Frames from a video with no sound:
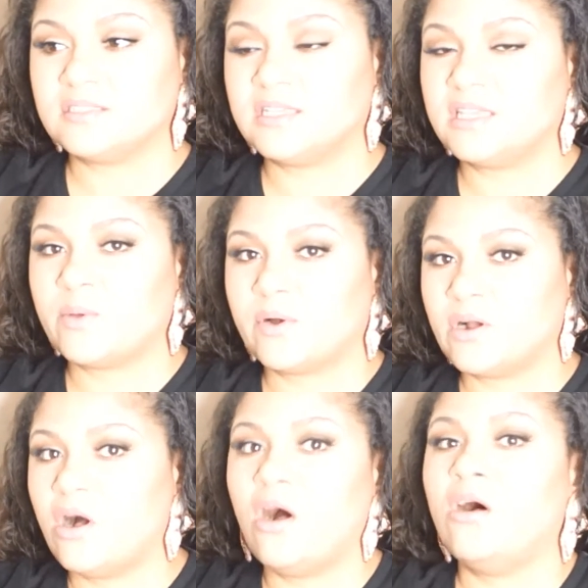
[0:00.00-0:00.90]
and then they were
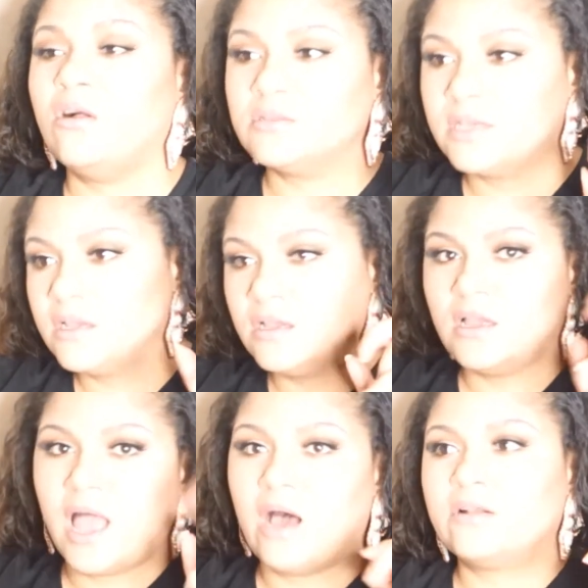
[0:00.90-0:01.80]
called
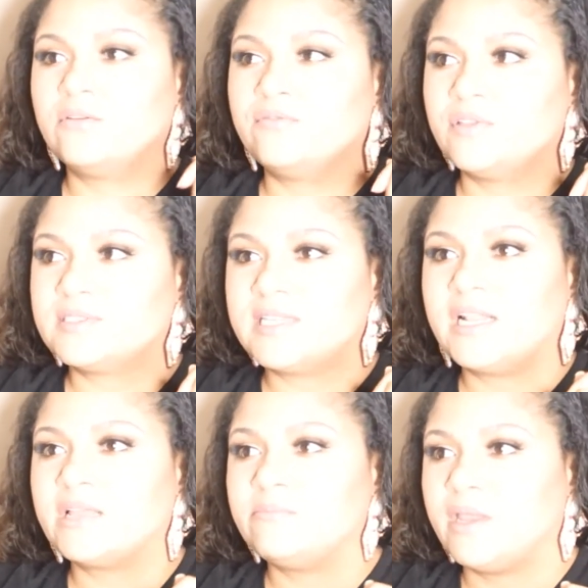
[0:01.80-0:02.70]
out of the
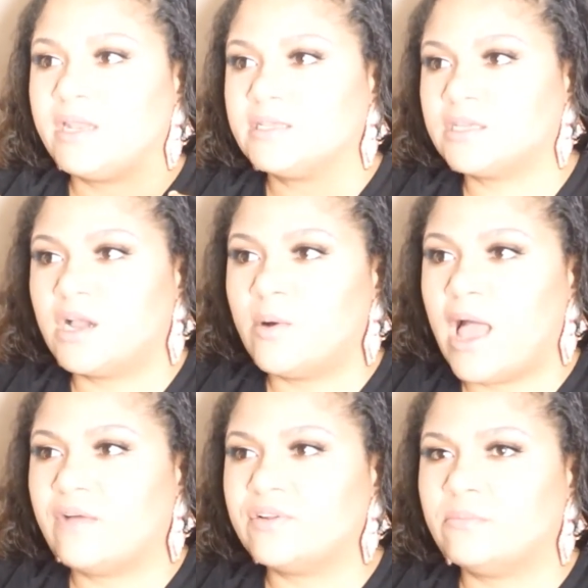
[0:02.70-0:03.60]
Senate meeting to go
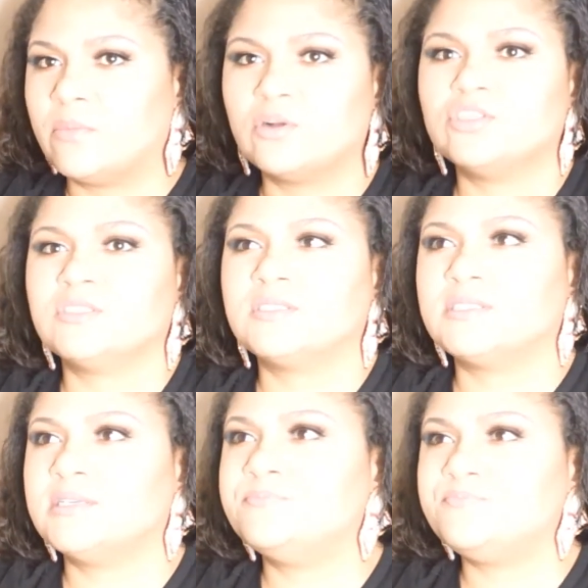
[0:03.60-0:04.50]
have an
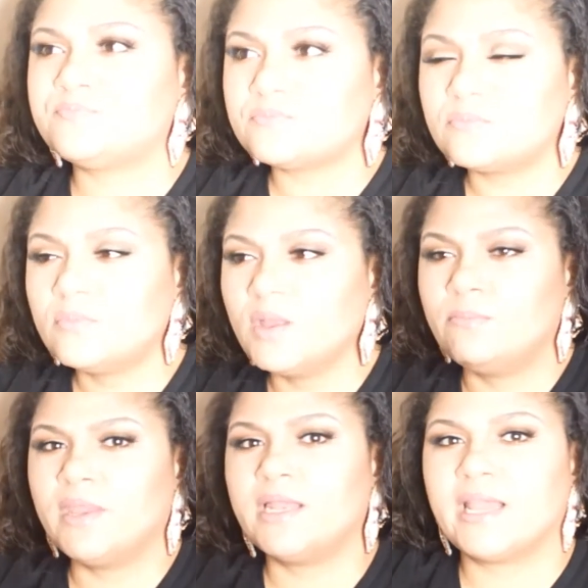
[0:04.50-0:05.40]
emergency
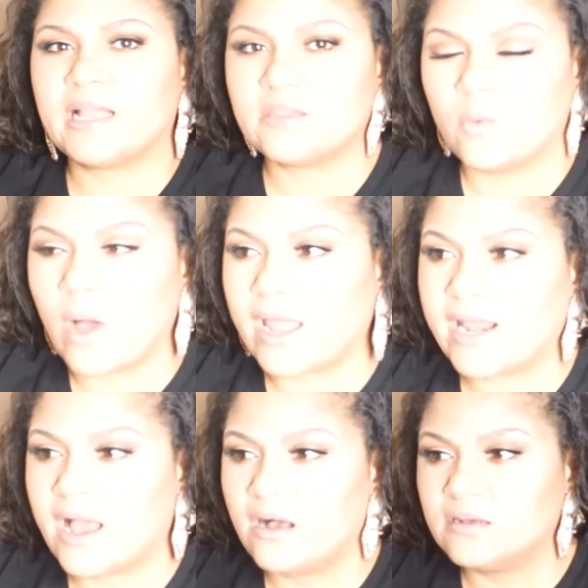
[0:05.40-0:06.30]
meeting at the White
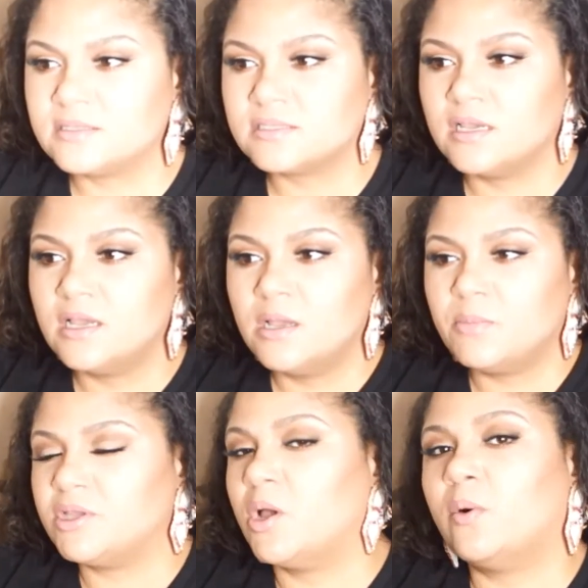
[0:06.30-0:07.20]
House,
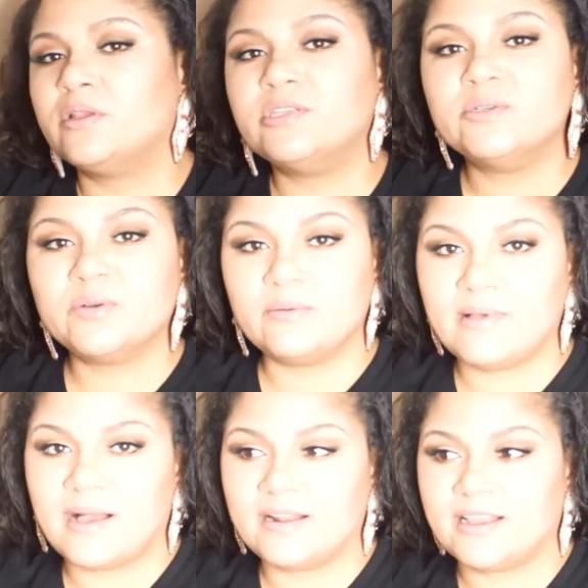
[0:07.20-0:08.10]
but no one knew
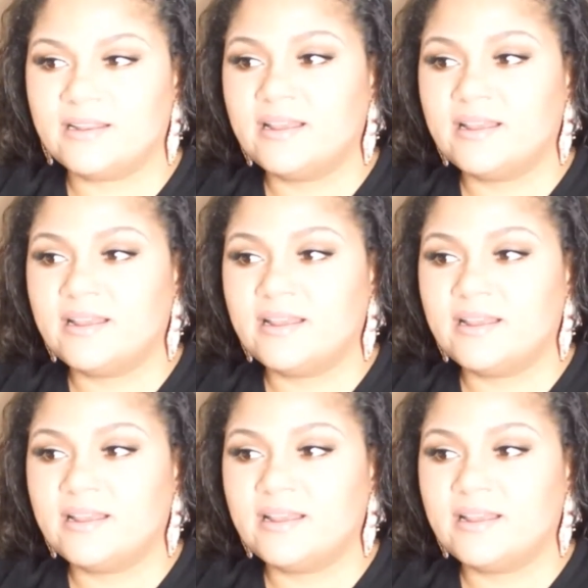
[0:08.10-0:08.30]
about it.